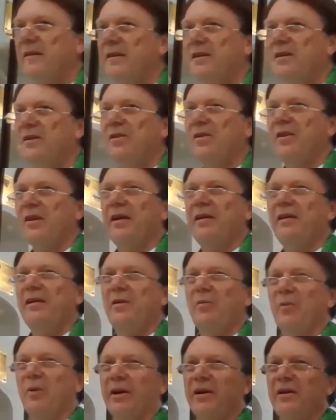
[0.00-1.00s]
Are you the
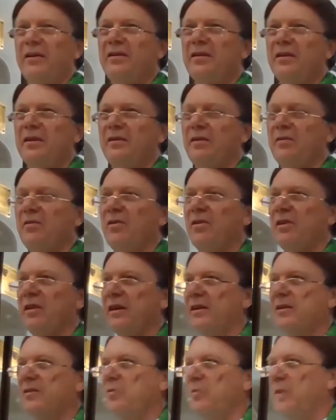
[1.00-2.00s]
only ones who are given
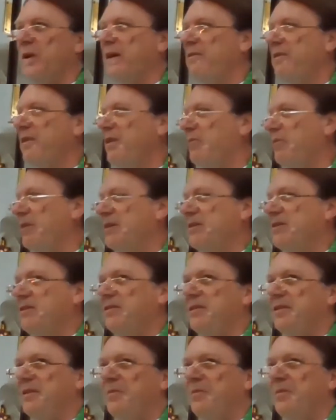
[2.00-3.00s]
thanks? Where are the rest
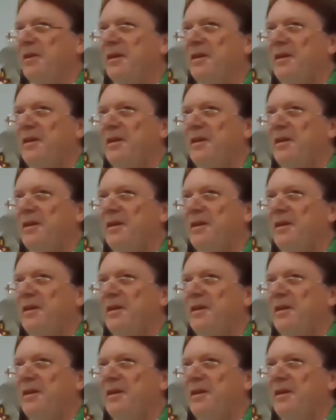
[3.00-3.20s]
of them?